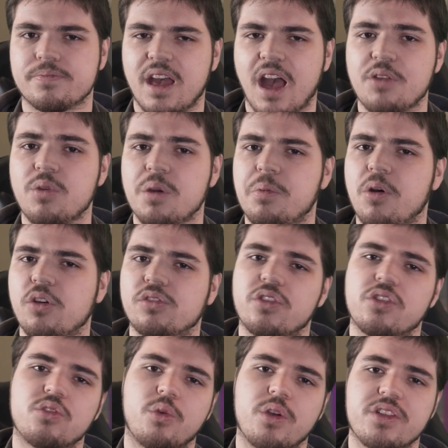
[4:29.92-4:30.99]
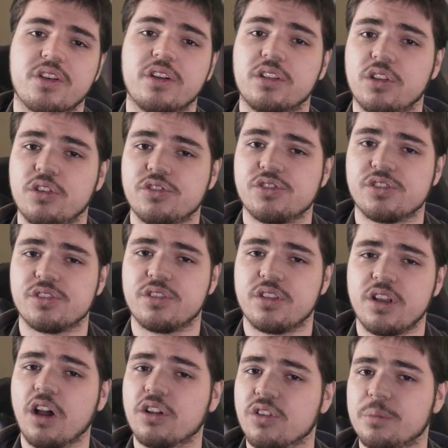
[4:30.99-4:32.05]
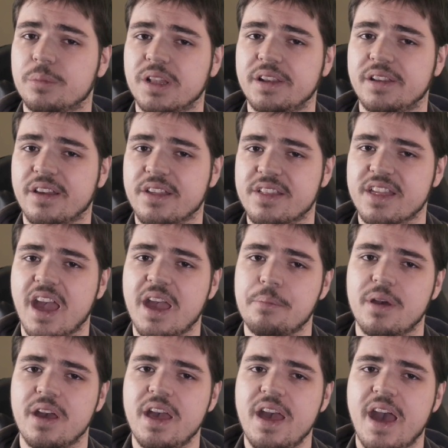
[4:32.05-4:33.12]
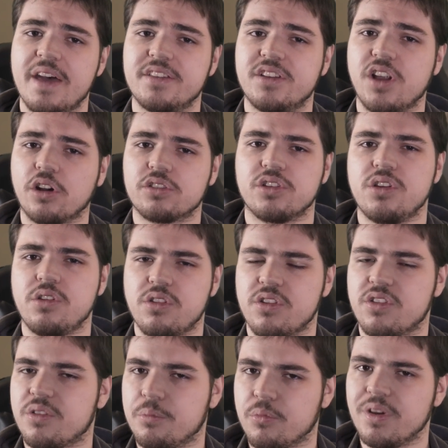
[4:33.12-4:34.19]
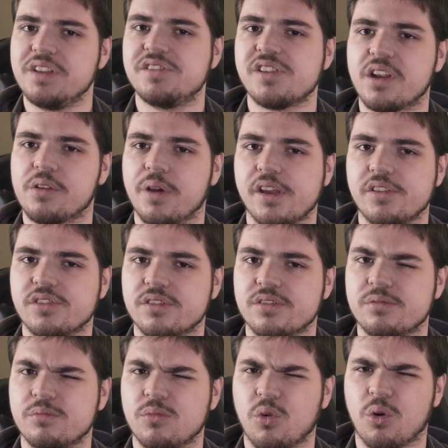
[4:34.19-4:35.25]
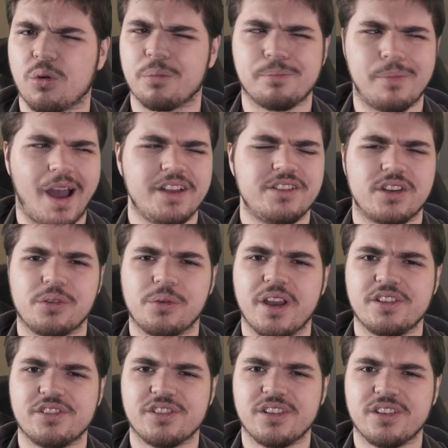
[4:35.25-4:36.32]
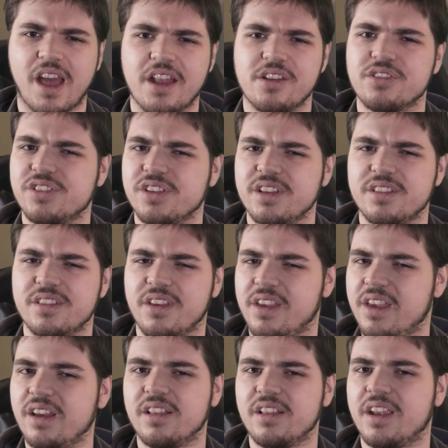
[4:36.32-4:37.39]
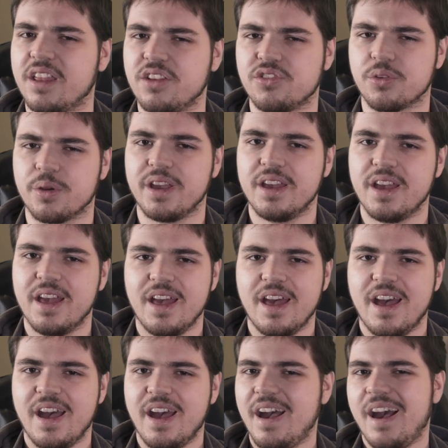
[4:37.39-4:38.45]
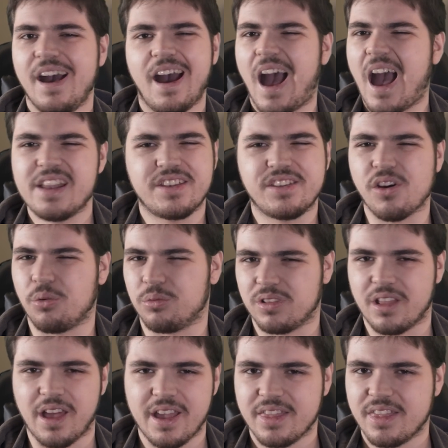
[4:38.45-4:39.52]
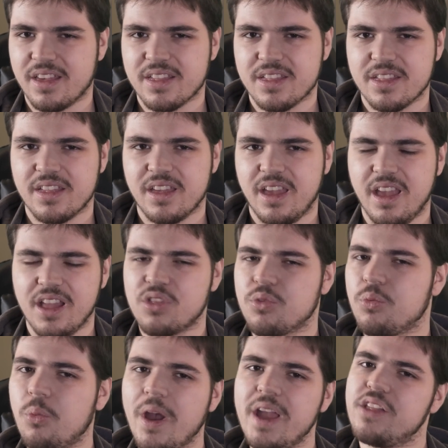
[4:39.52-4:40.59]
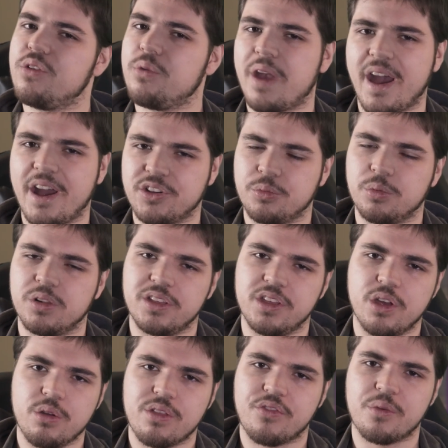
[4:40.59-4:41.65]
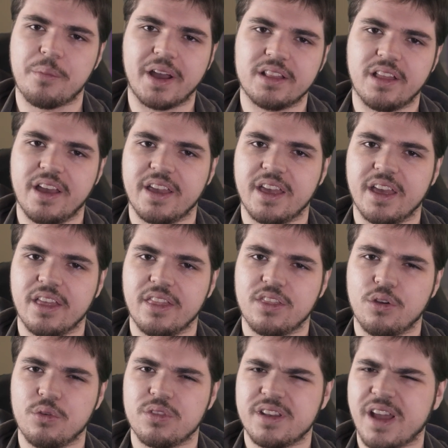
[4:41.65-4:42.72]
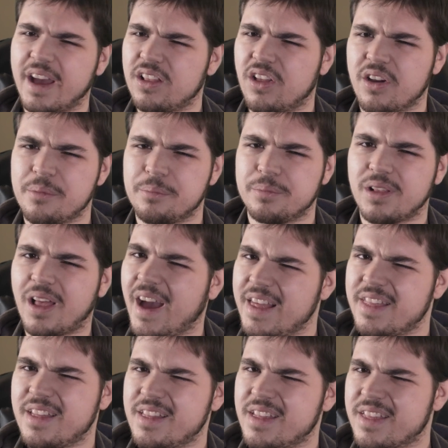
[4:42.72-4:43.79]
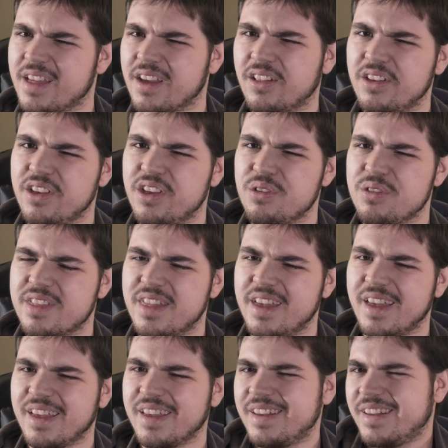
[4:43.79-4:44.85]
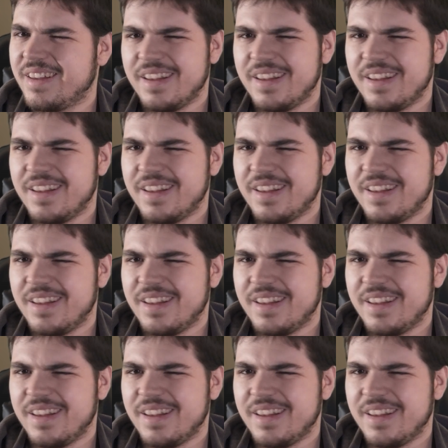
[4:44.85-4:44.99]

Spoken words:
As we approach the story's conclusion, the Doctor and Belinda escape, and the Doctor uses some regeneration, or bigeneration, energy to heal an injury. I don't like this. It's way too casual a use for my liking, though the dialogue implies it's a single-use thing.